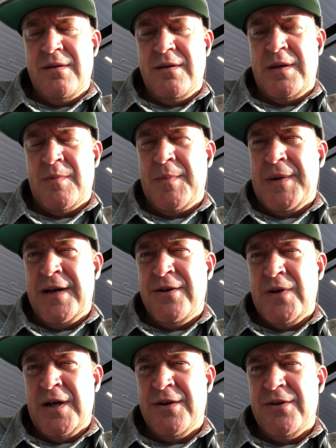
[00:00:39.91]
get my
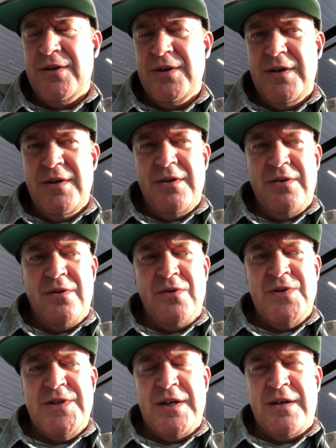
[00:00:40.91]
mind around
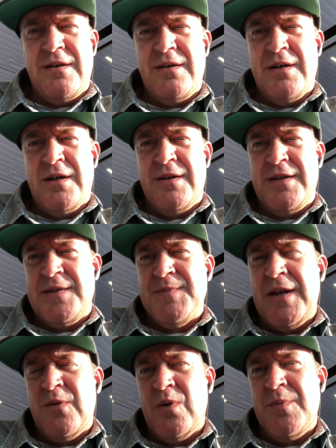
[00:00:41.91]
losing these
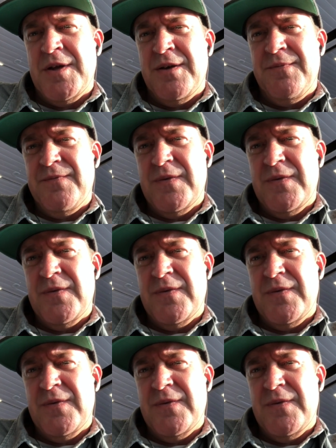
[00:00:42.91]
men and women